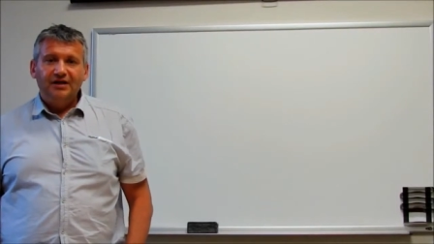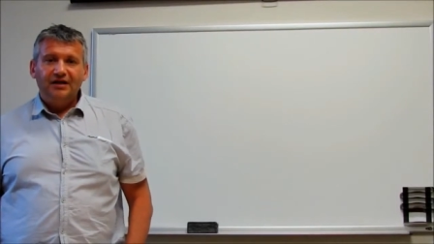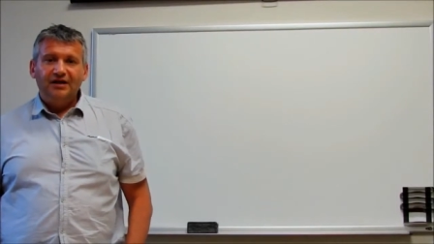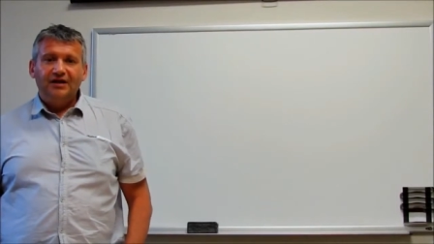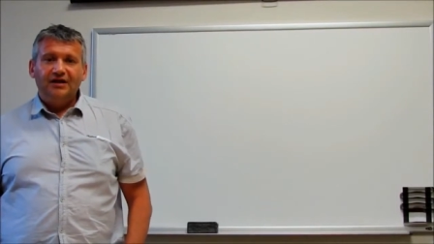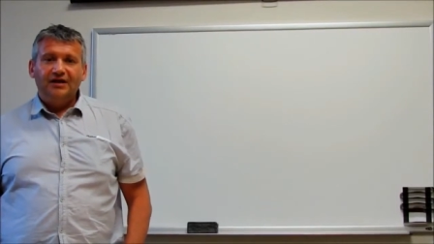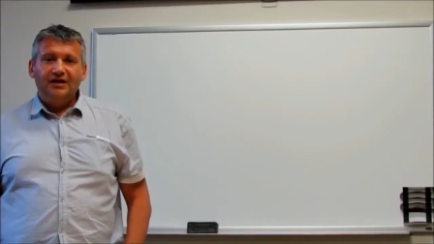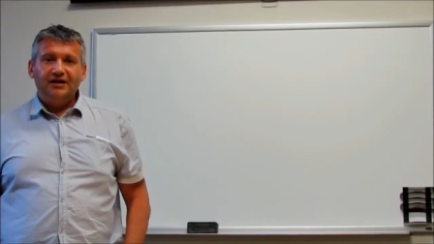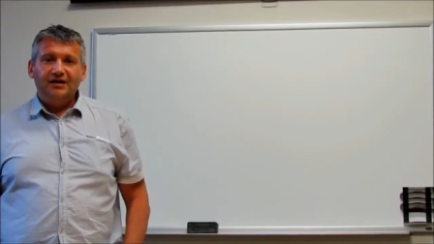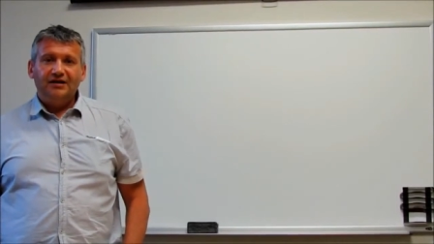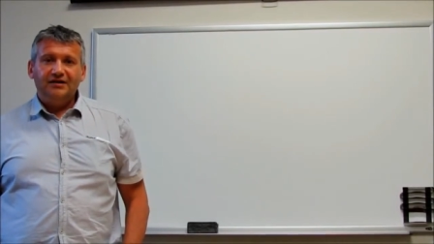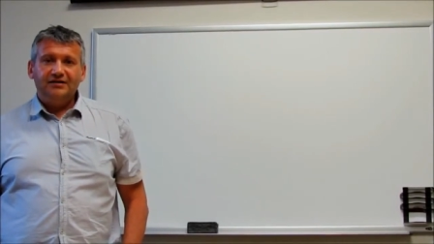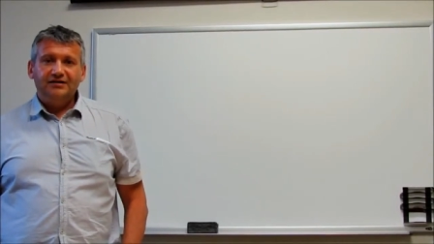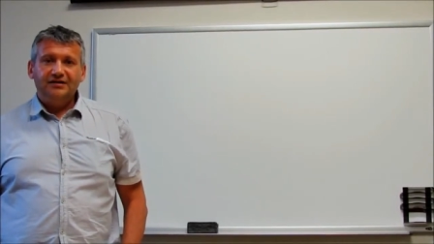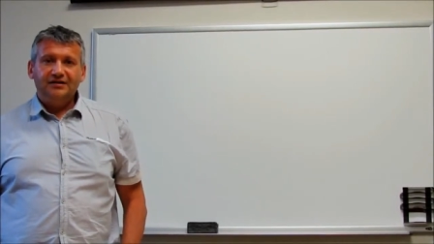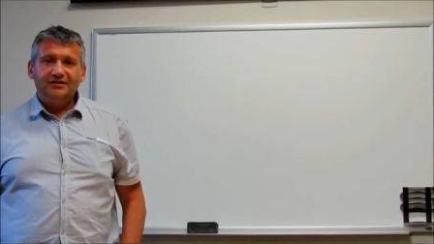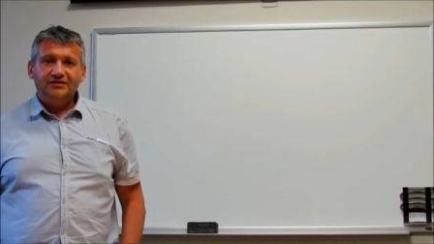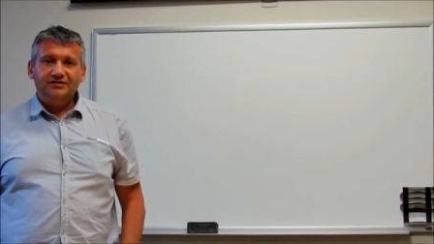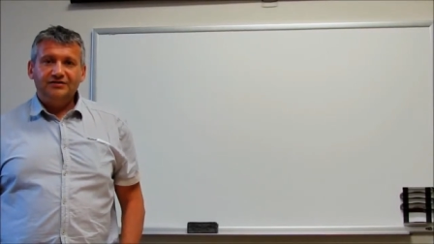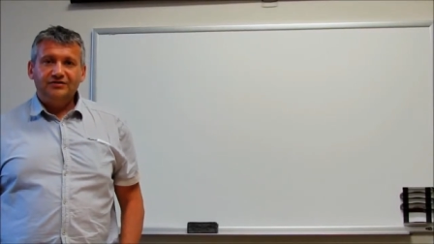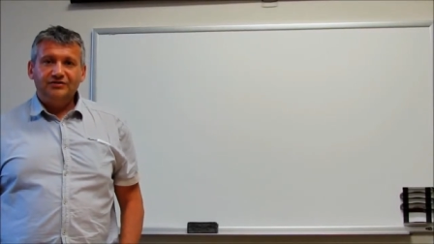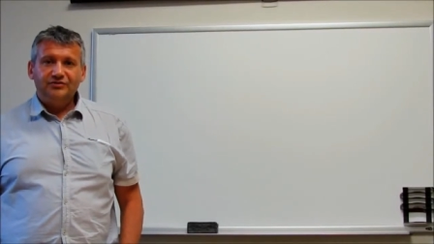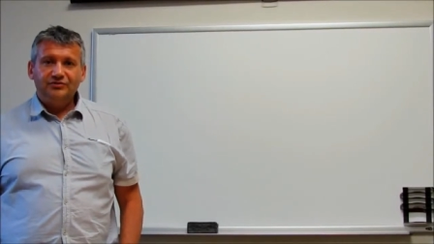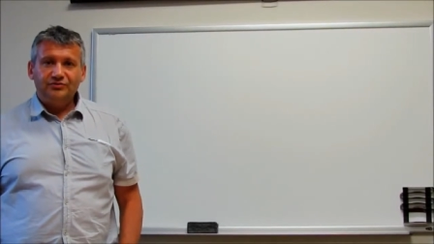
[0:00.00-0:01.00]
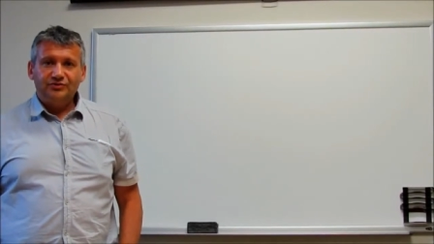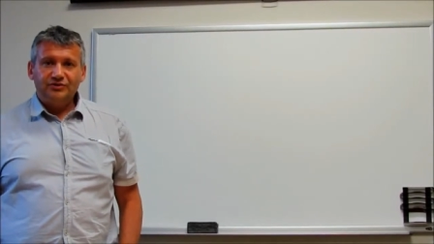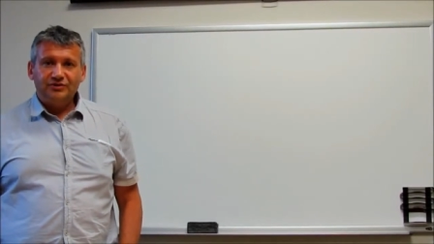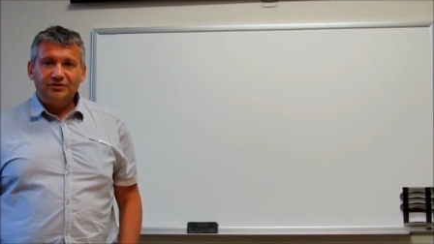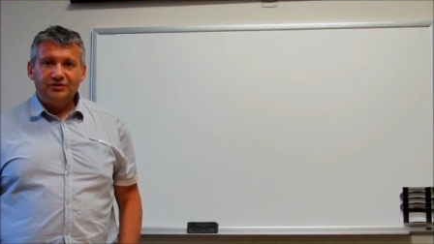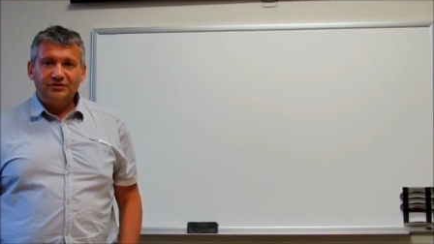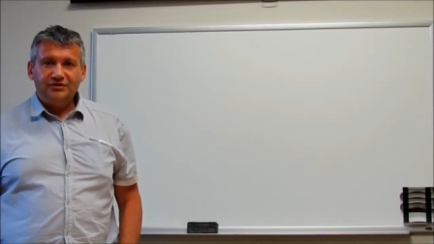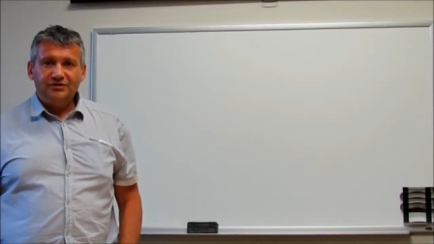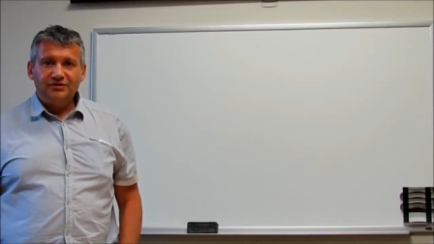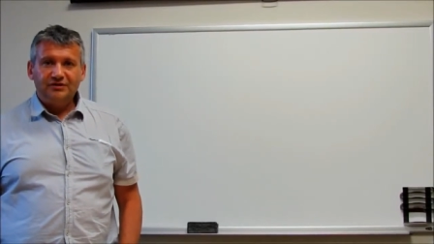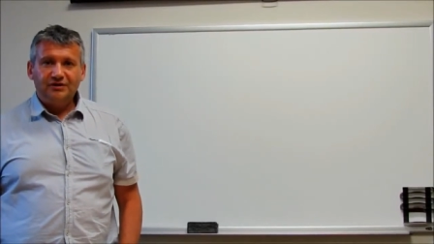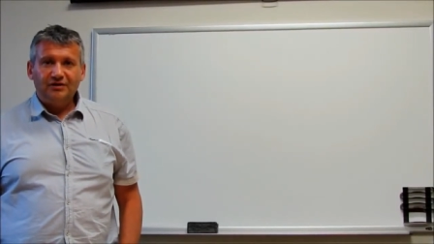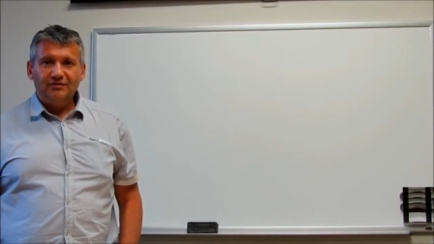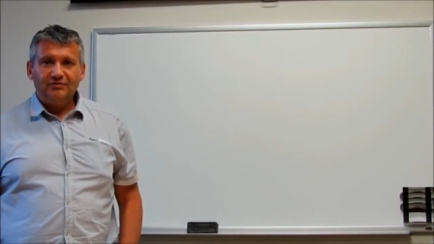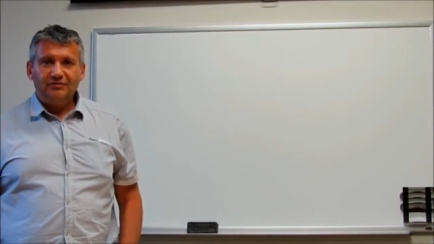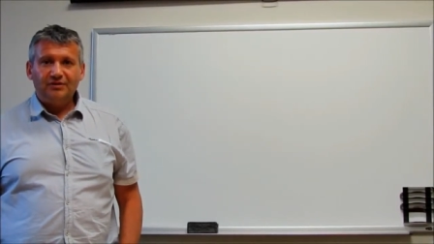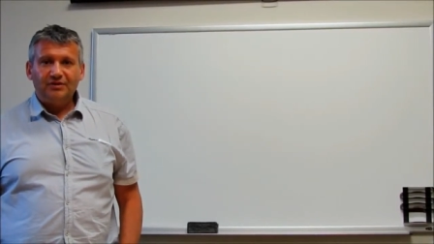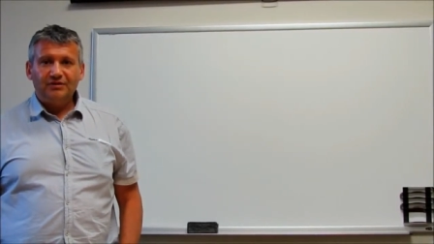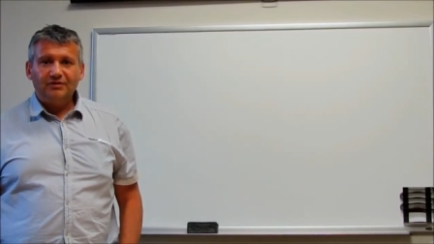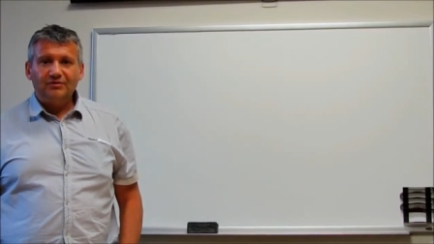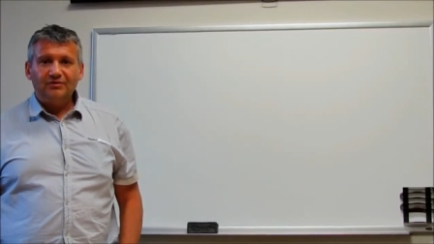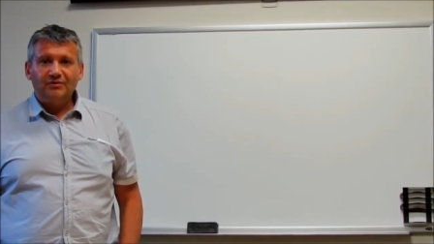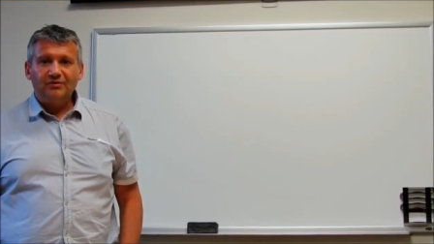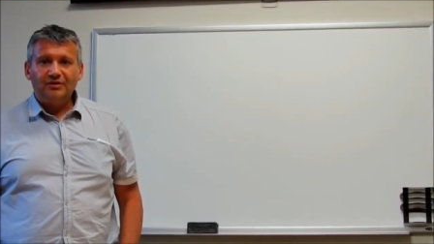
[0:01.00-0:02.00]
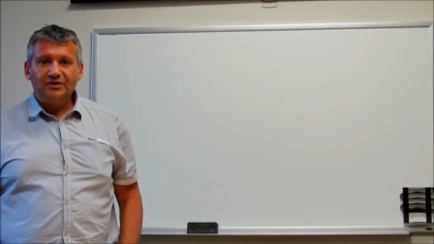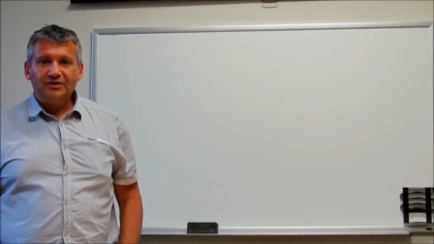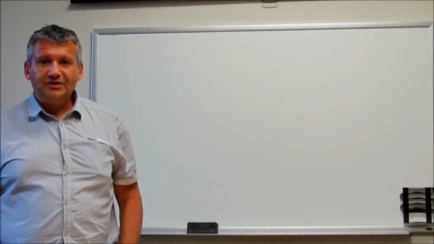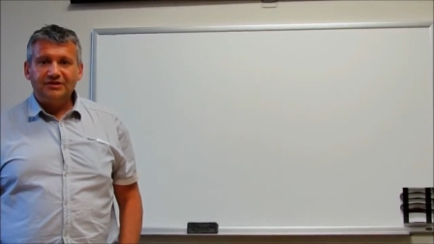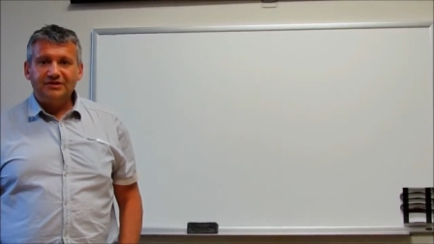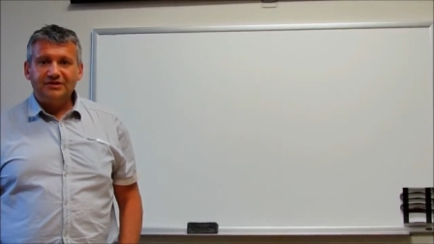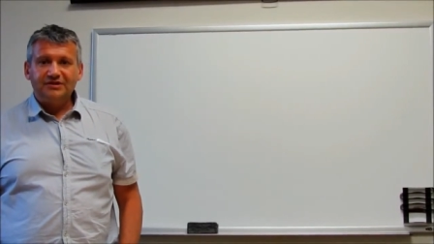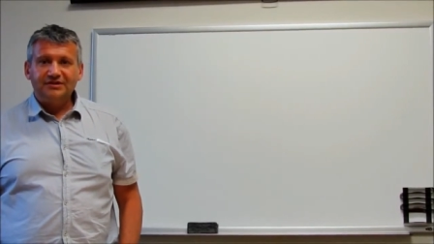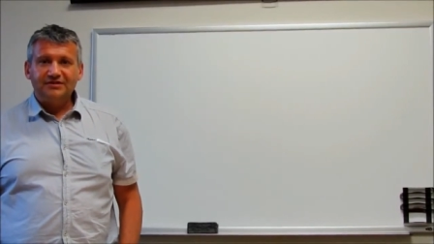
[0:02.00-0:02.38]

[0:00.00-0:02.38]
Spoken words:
and as usual in our course,